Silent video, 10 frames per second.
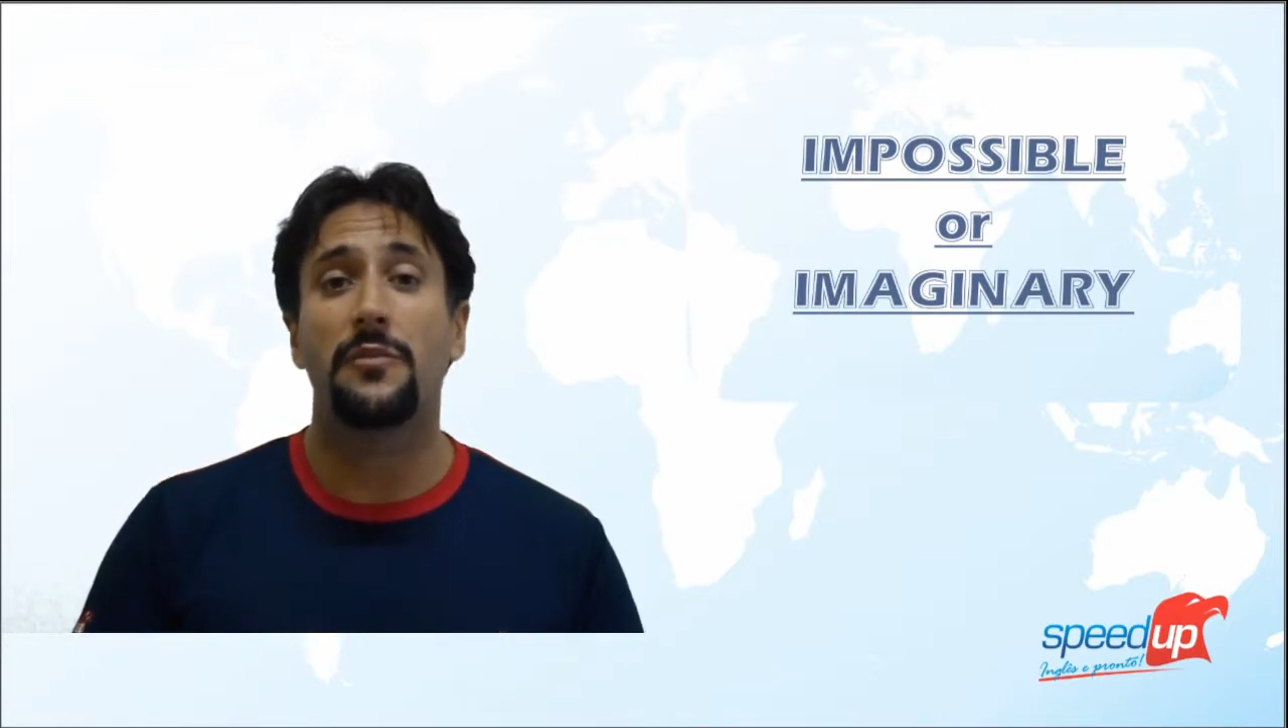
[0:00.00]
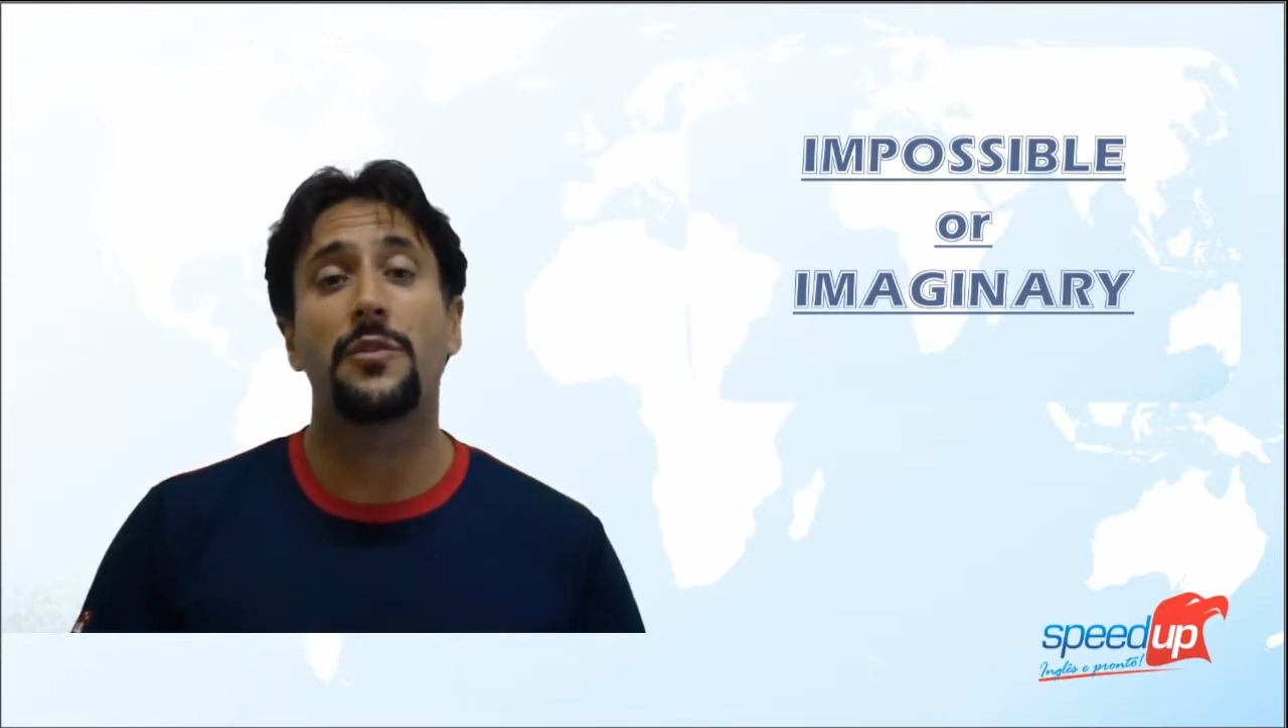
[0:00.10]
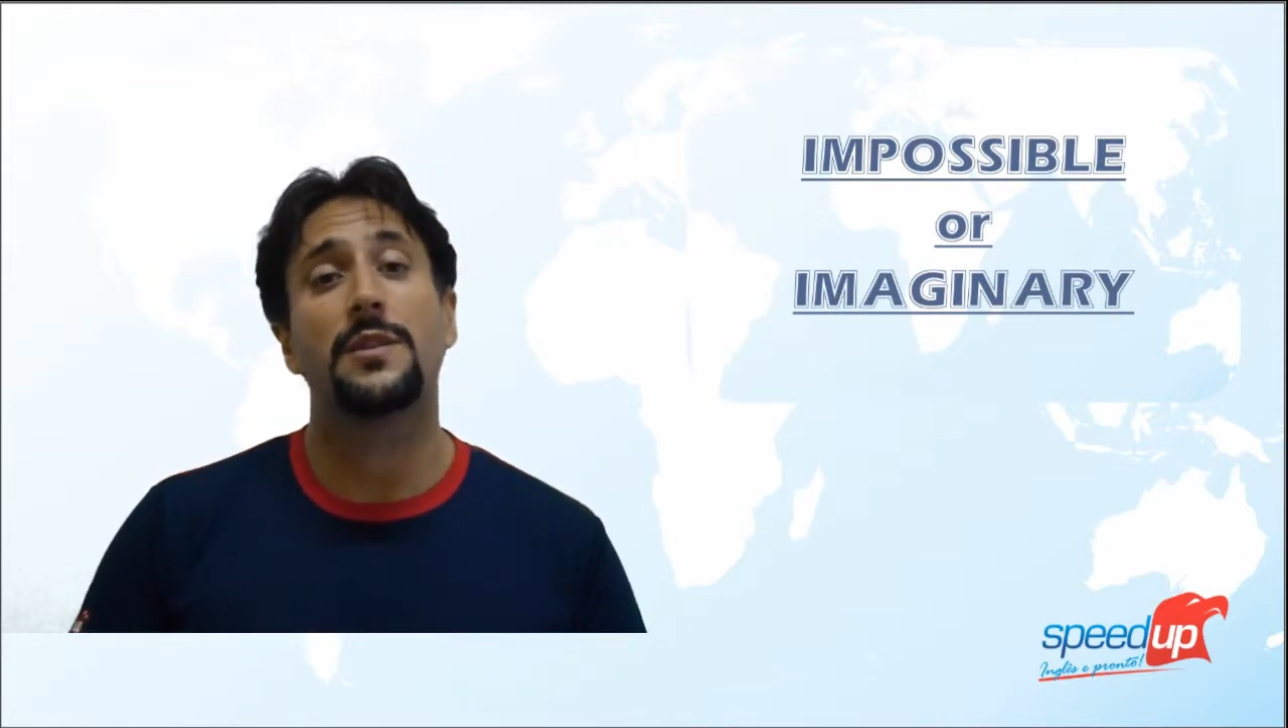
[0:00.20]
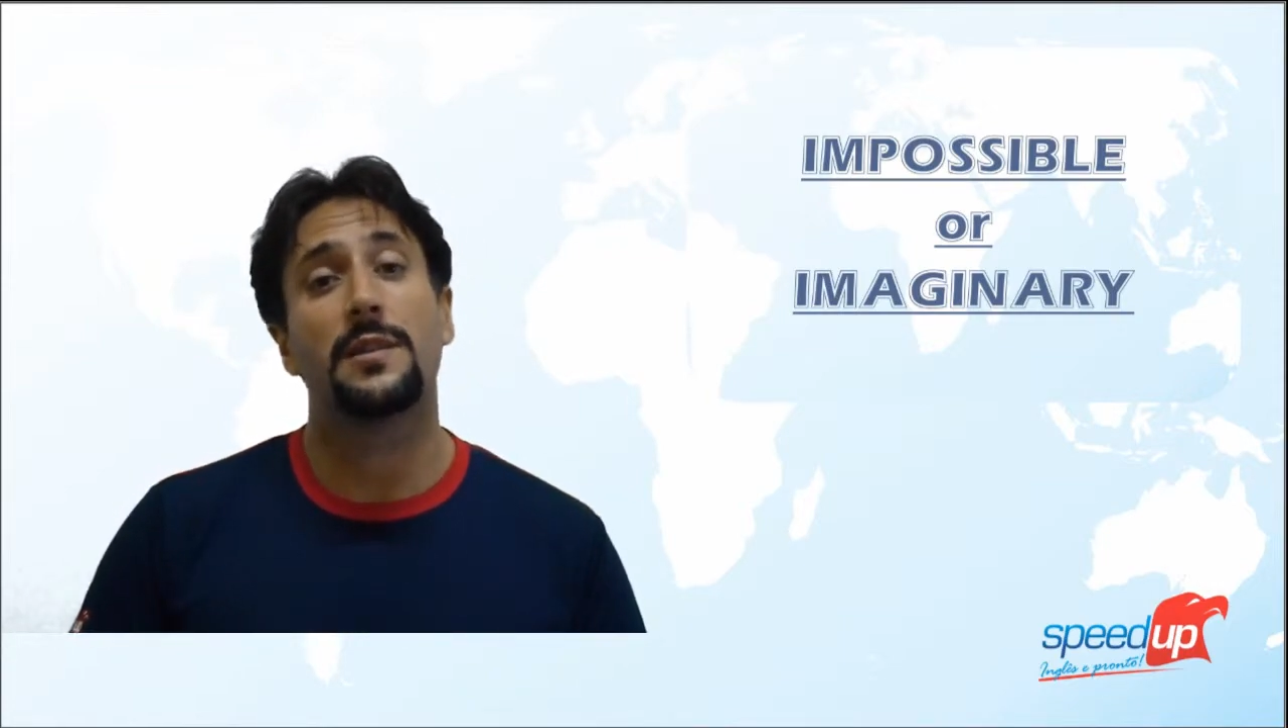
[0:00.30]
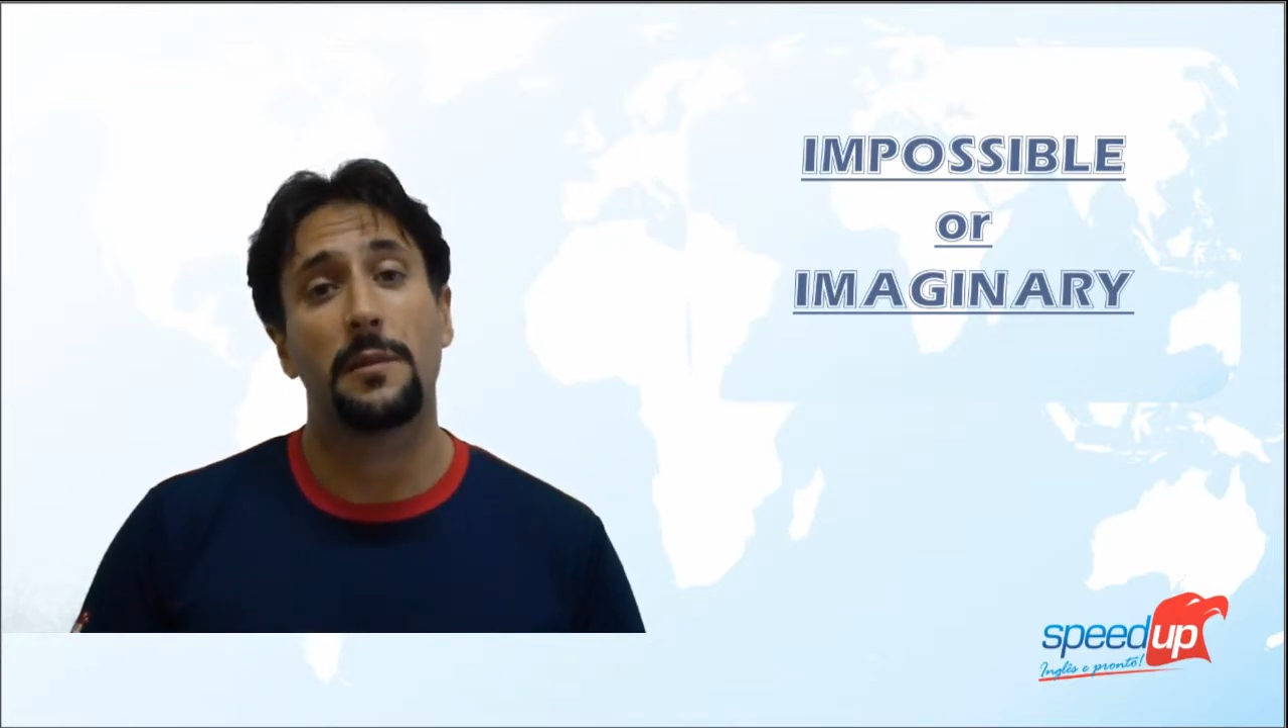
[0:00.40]

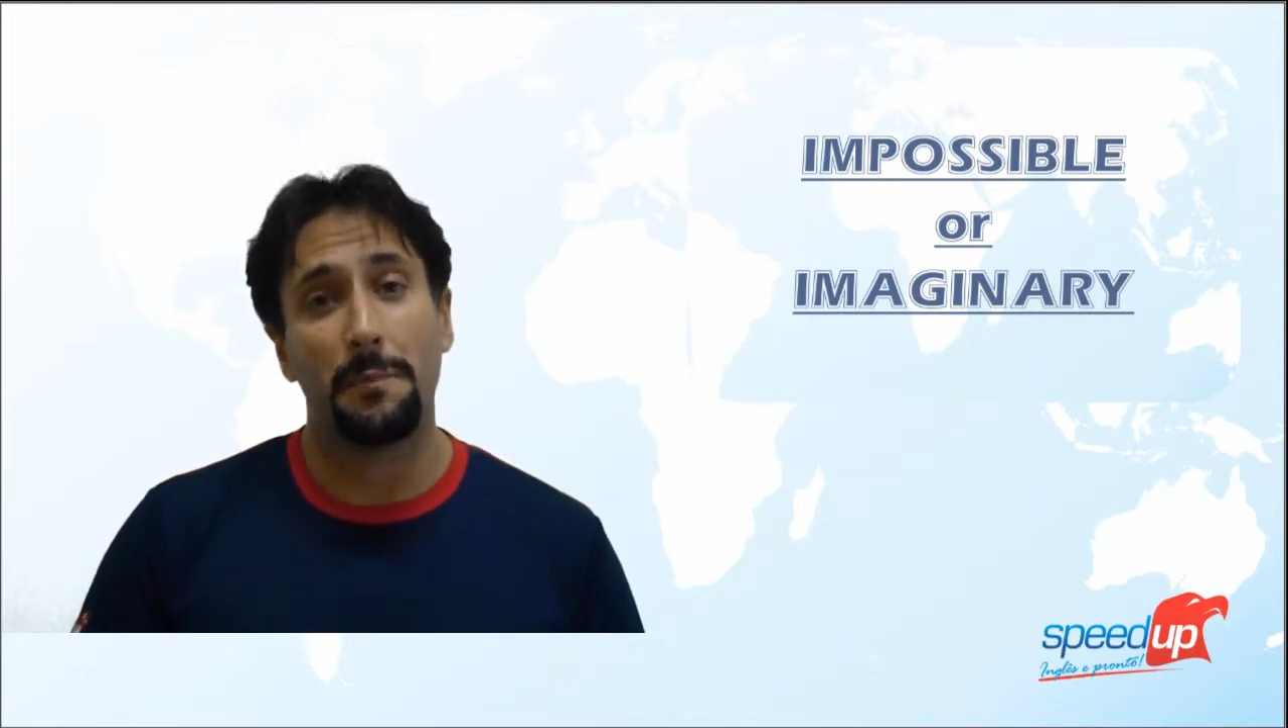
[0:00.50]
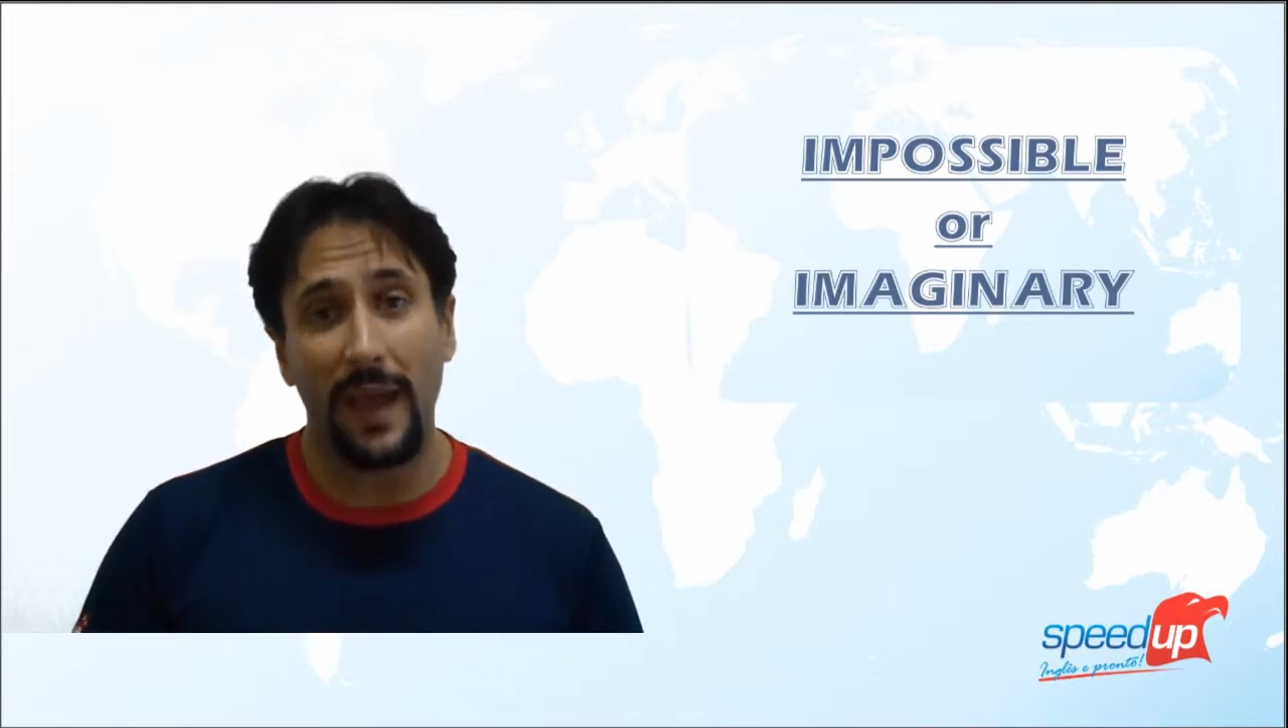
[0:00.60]
different in the